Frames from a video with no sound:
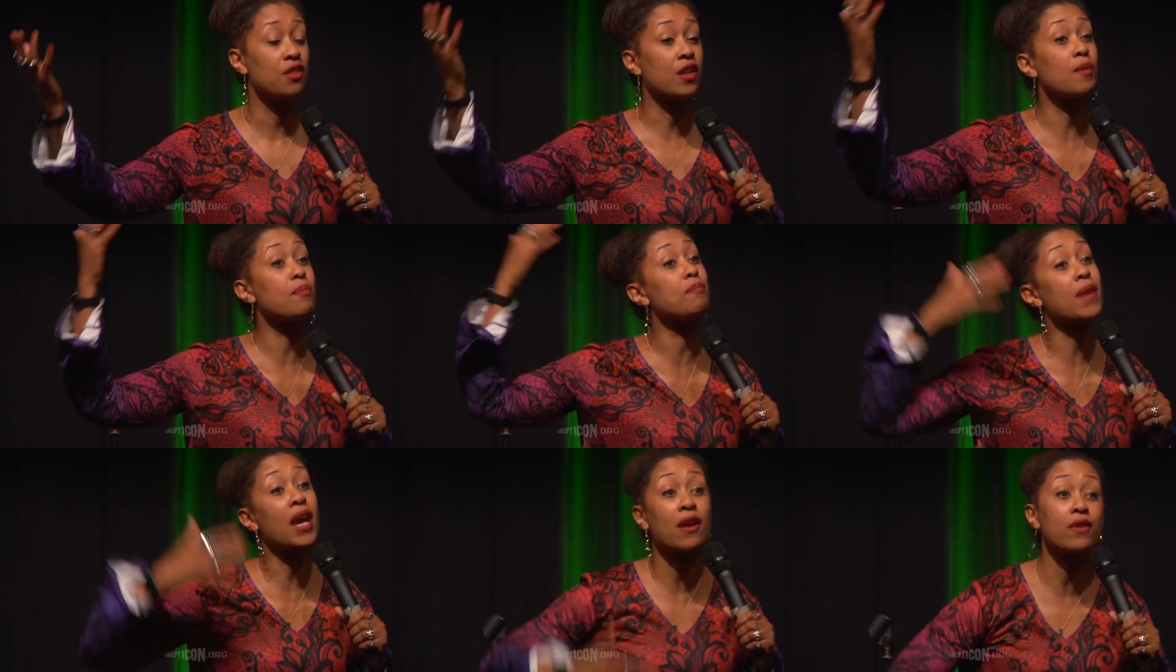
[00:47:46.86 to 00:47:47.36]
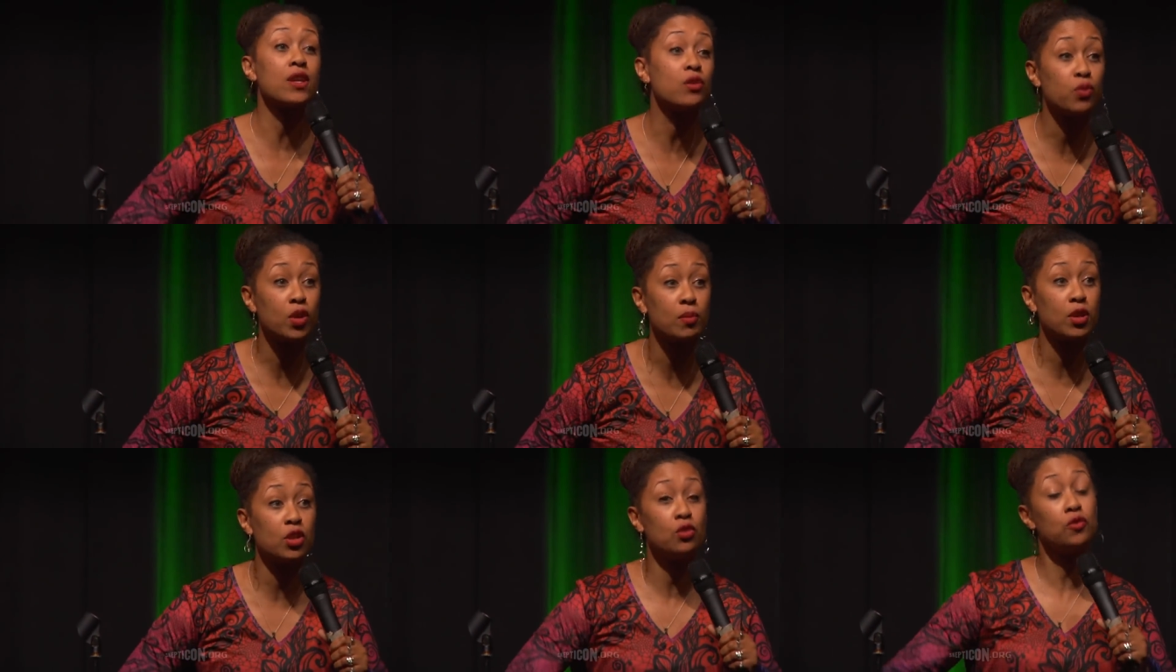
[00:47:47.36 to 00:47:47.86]
that married
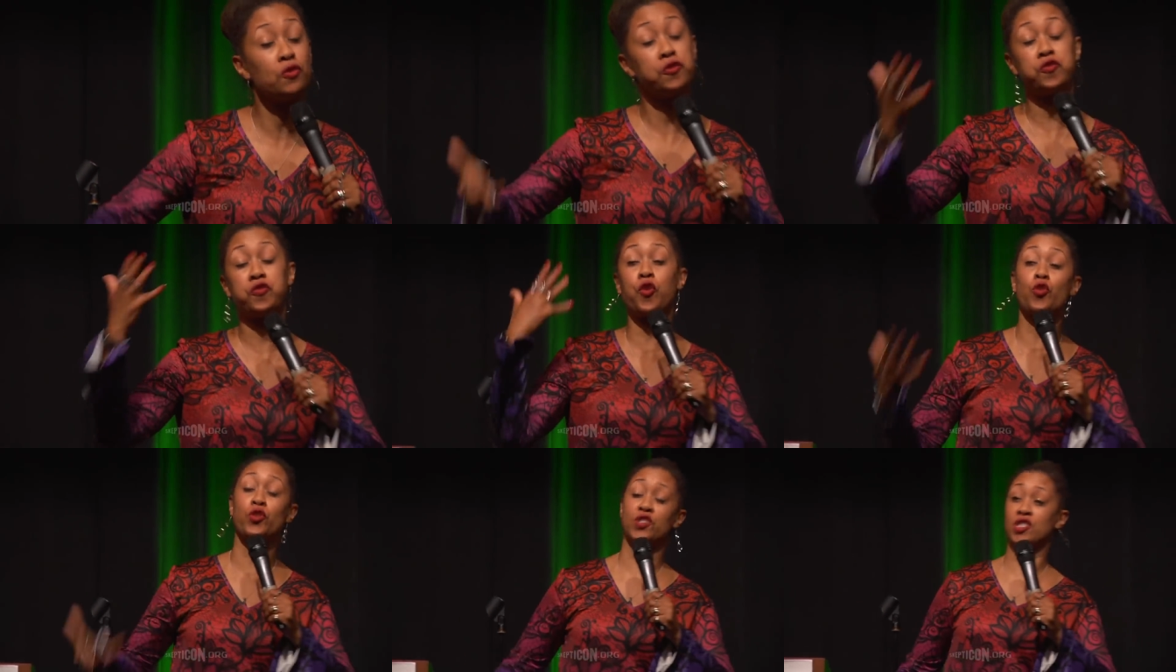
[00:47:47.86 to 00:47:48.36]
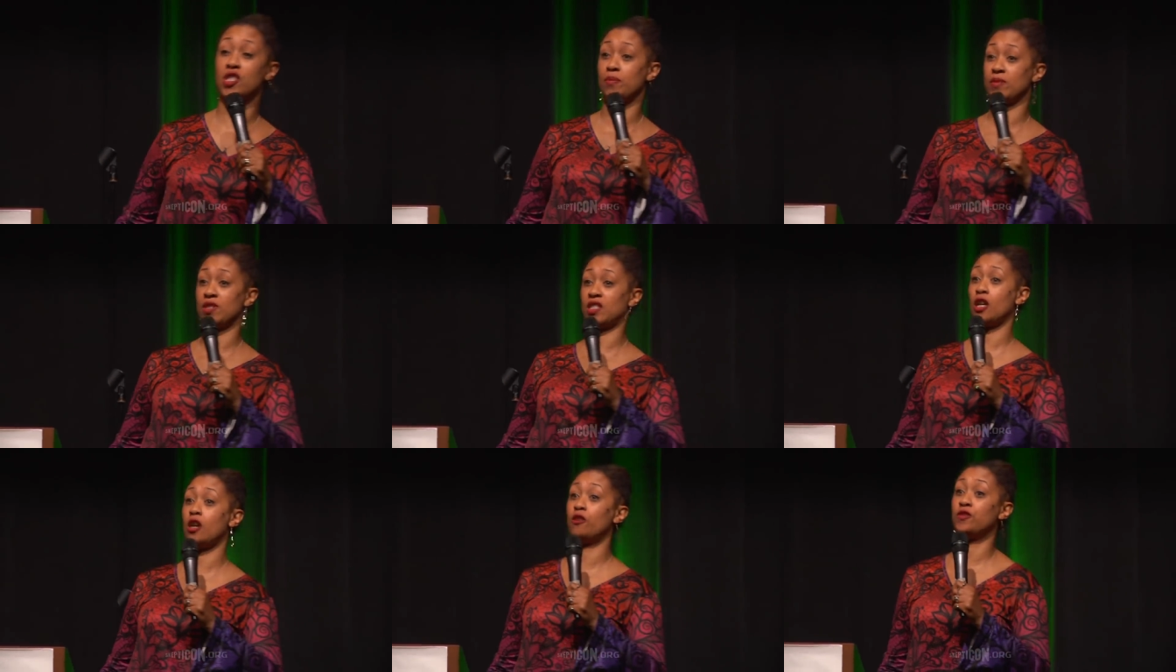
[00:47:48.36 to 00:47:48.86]
women who force
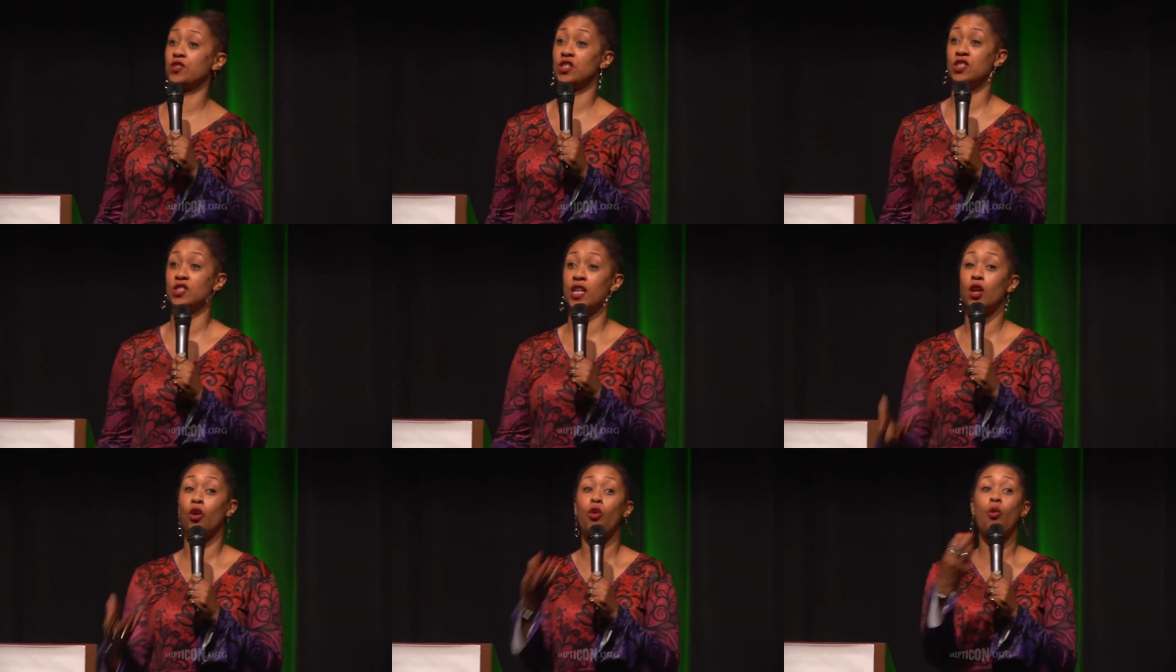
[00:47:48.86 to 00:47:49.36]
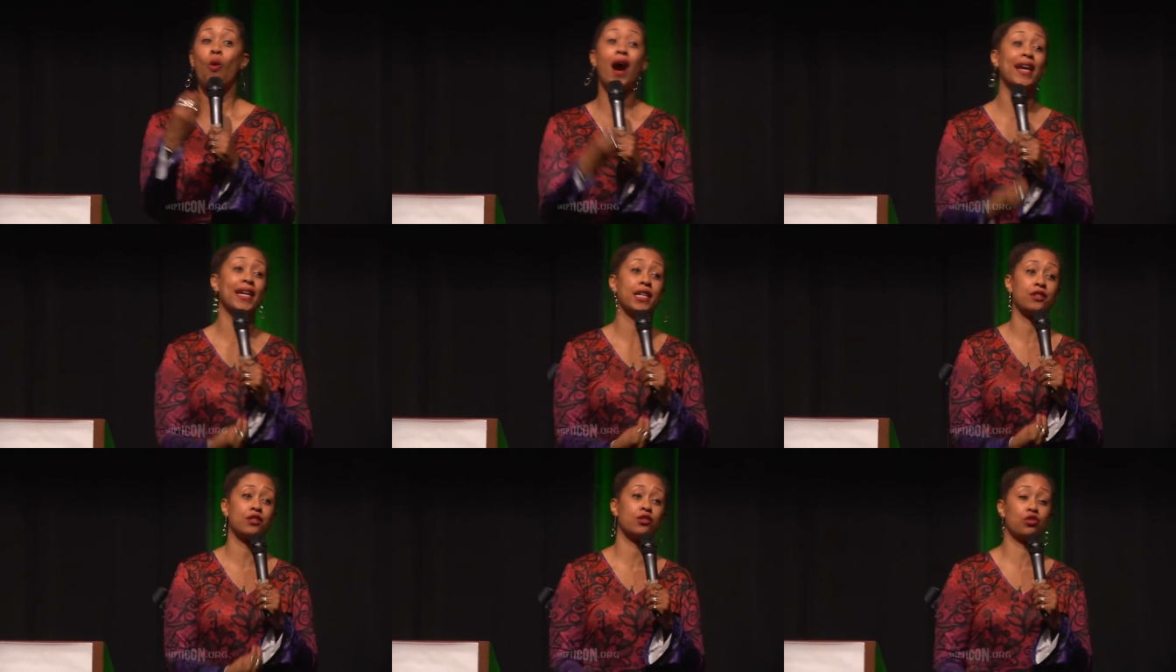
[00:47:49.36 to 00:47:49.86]
themselves to stay
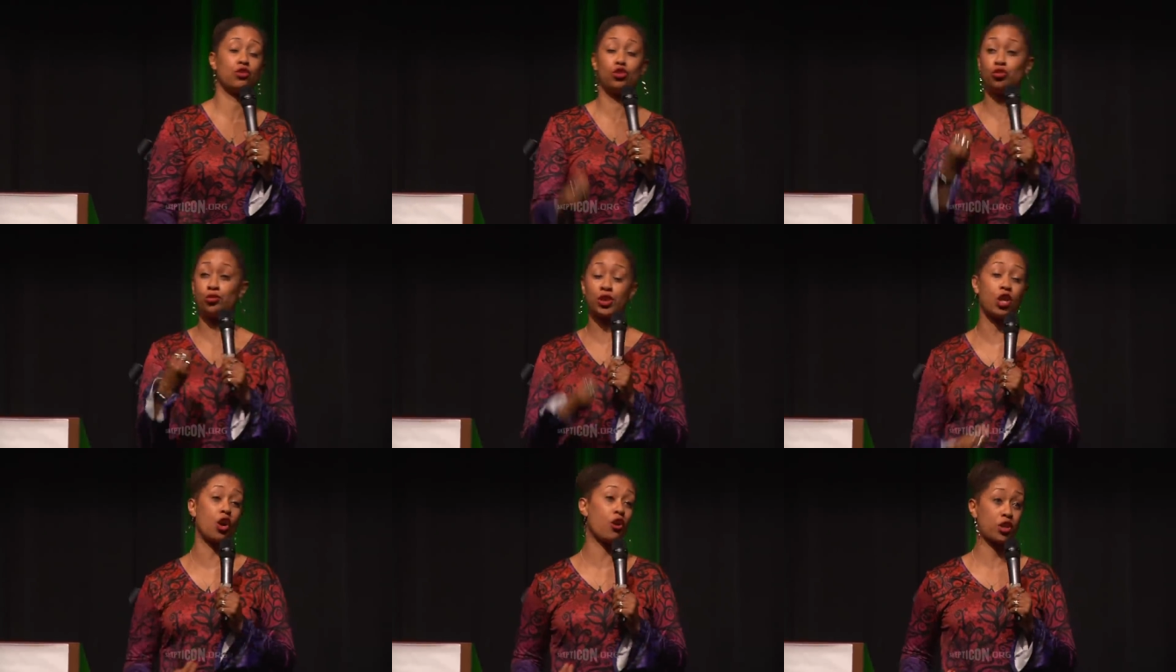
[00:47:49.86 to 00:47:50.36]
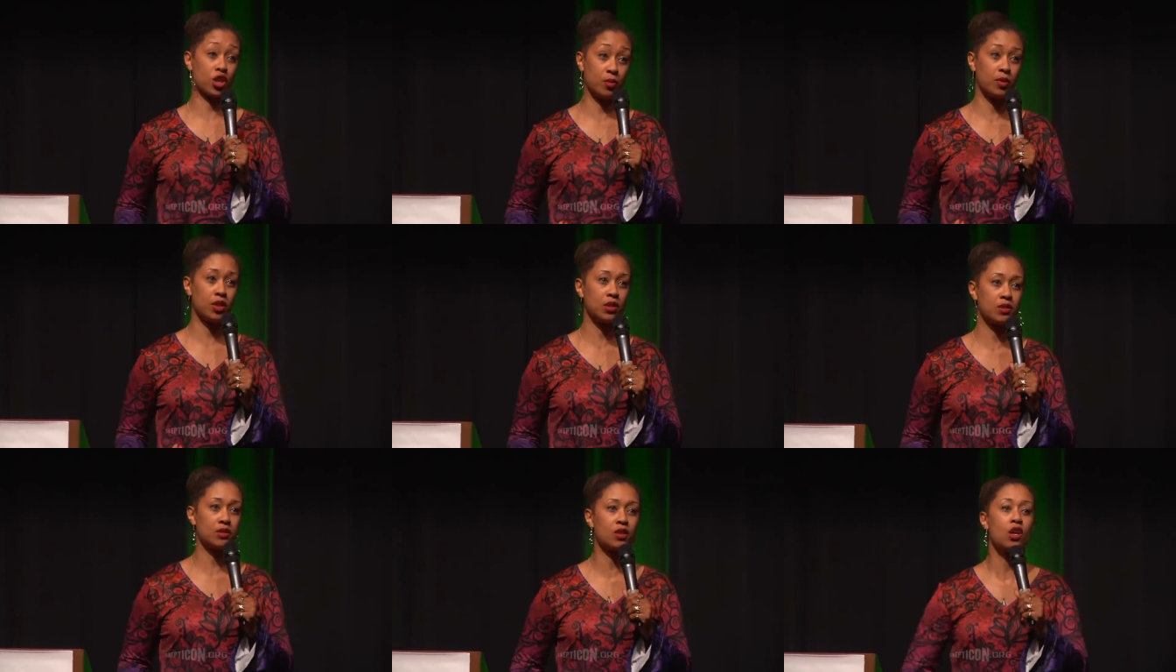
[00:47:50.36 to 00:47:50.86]
quiet during
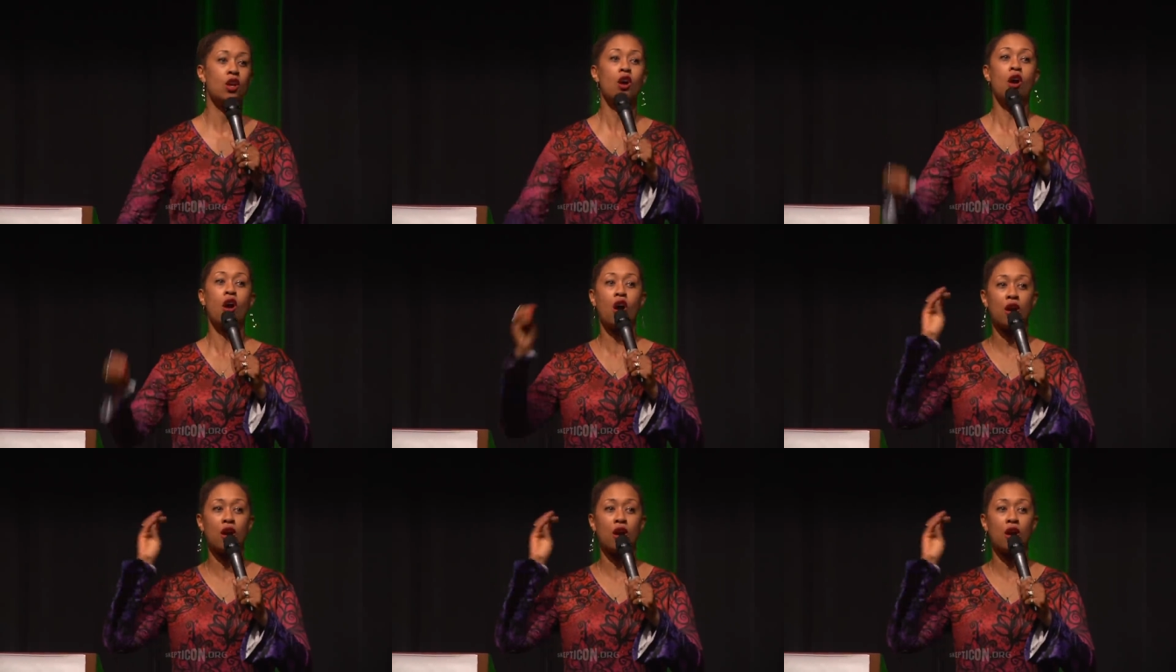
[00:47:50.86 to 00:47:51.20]
arguments